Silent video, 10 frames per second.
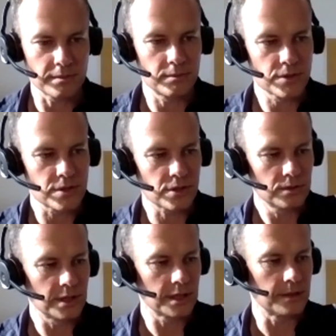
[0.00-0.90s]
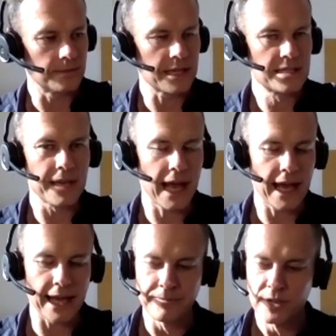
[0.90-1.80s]
what's it called? Exhibit
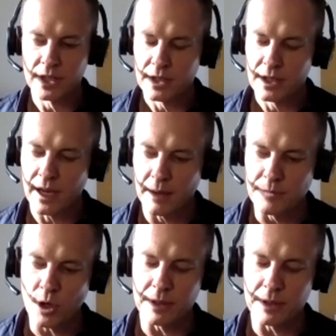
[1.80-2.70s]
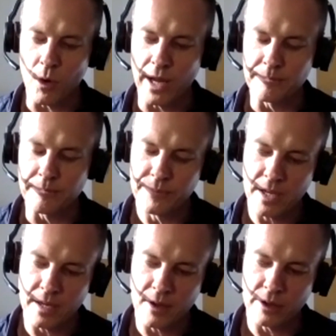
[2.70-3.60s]
A, document 1,
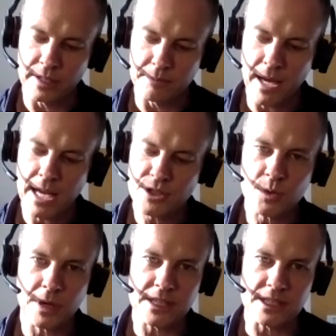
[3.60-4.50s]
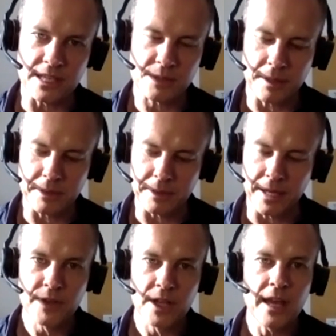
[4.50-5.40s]
on the March the 26th, blah, blah, blah.
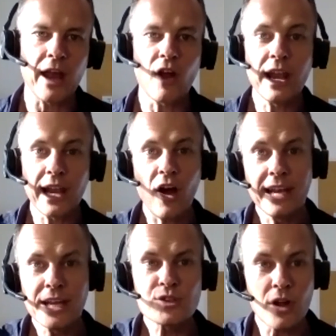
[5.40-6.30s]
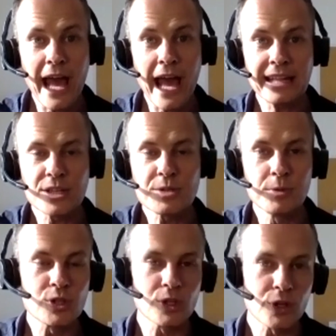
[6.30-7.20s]
And I literally, I had this
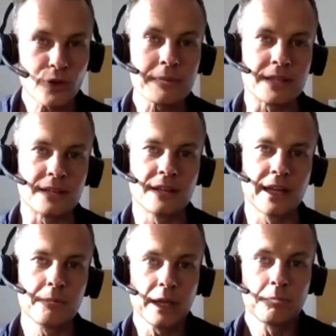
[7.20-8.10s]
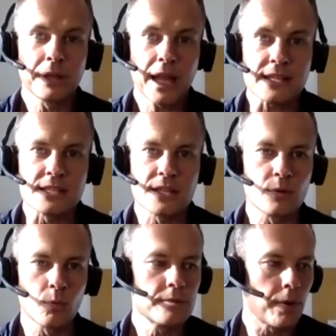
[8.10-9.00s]
mutual agreement in place that
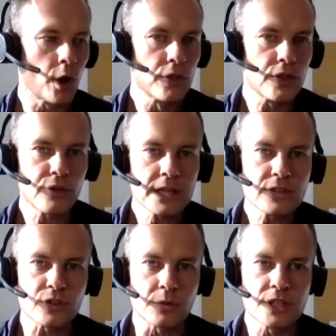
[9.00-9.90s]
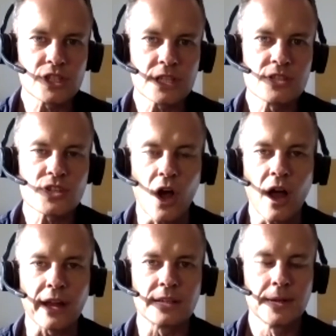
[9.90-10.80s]
we'd both agreed to and that she'd
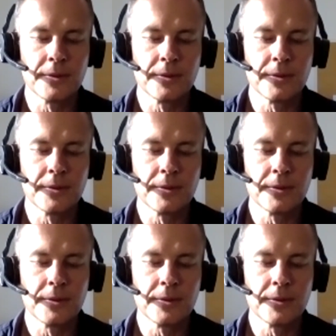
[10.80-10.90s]
signed.